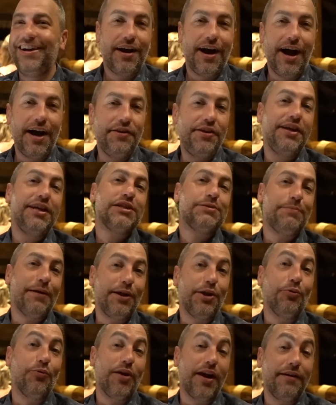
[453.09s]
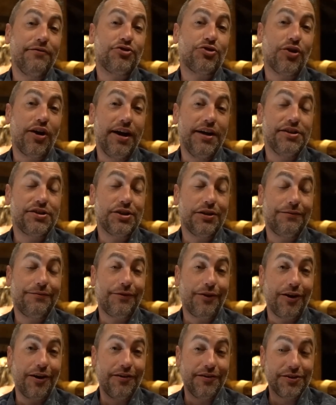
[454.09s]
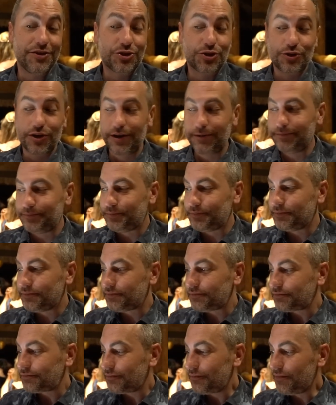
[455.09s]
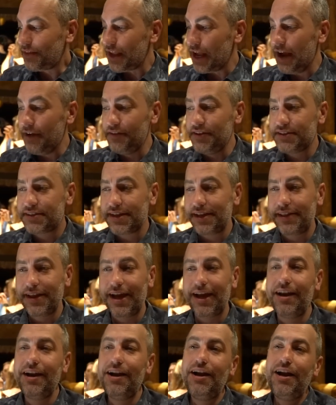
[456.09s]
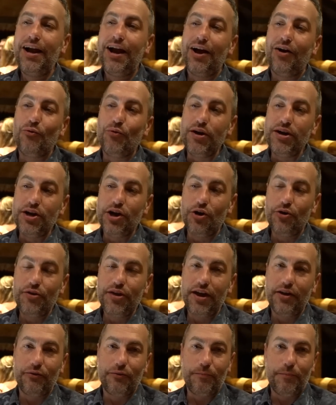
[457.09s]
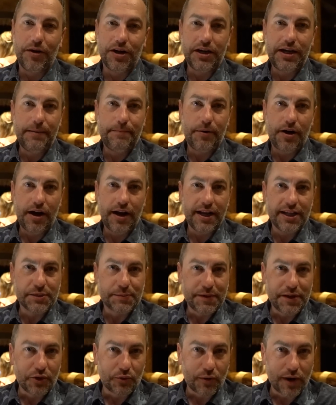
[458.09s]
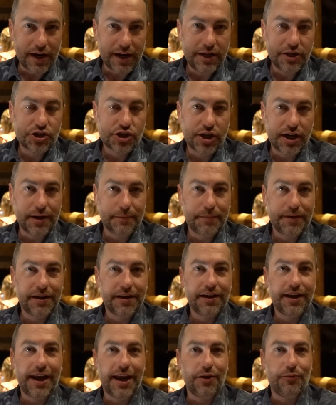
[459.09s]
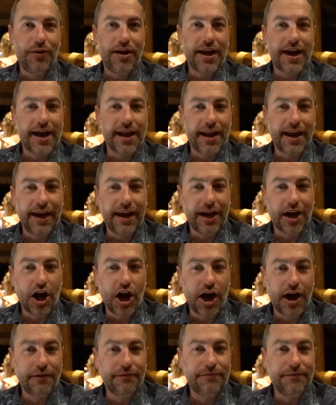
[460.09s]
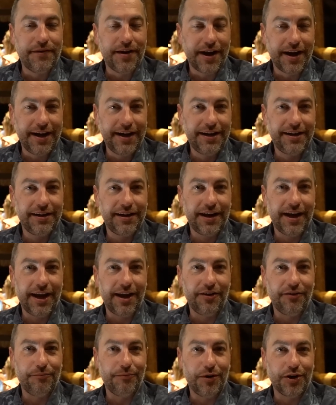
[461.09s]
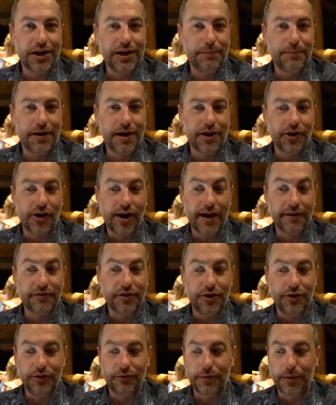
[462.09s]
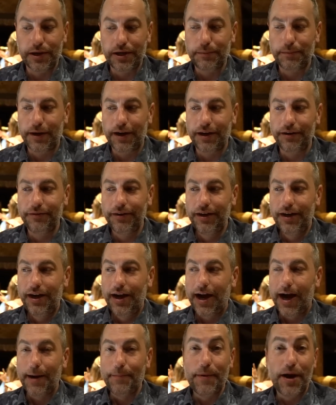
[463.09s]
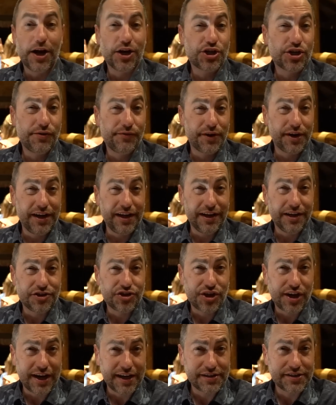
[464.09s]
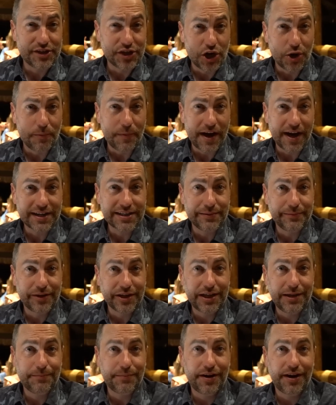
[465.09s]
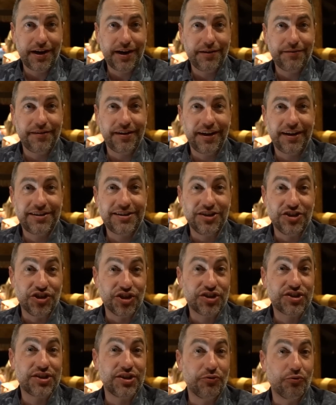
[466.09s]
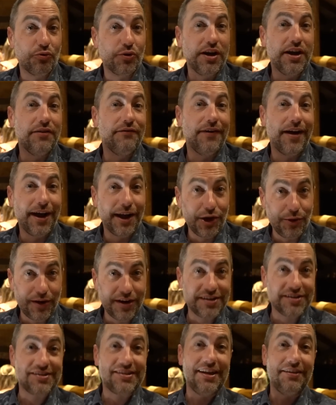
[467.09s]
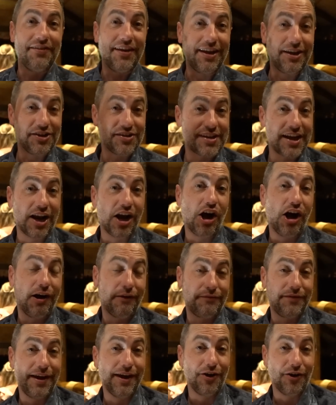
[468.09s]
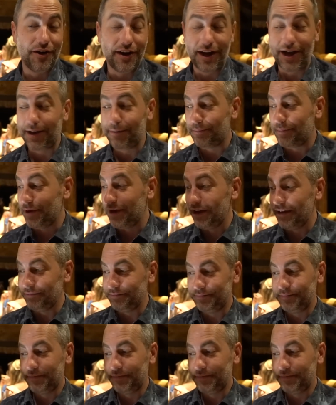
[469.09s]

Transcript: I think it's better than what I've tried so far in this trip. Having said that, we know that Monkey Pod has been a reigning champion, and we had a off night at Monkey Pod, or afternoon at Monkey Pod. I'm not sure we're going to get a chance to go back to Monkey Pod to just reevaluate to see if they just had an off day or not, but